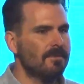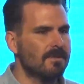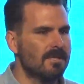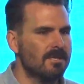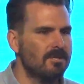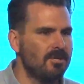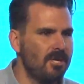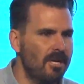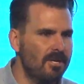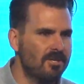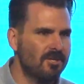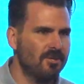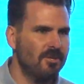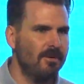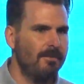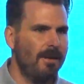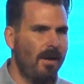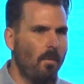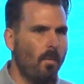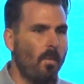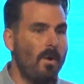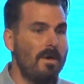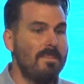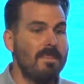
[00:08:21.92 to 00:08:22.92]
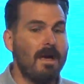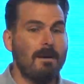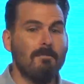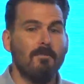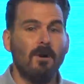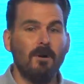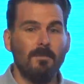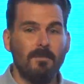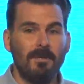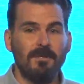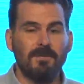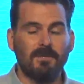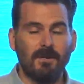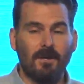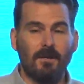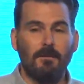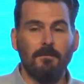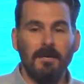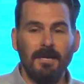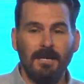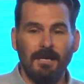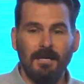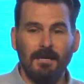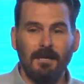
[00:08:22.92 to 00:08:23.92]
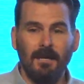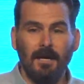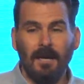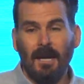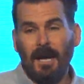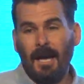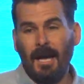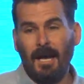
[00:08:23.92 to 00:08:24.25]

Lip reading: you a suggestion about when that moment is going to be.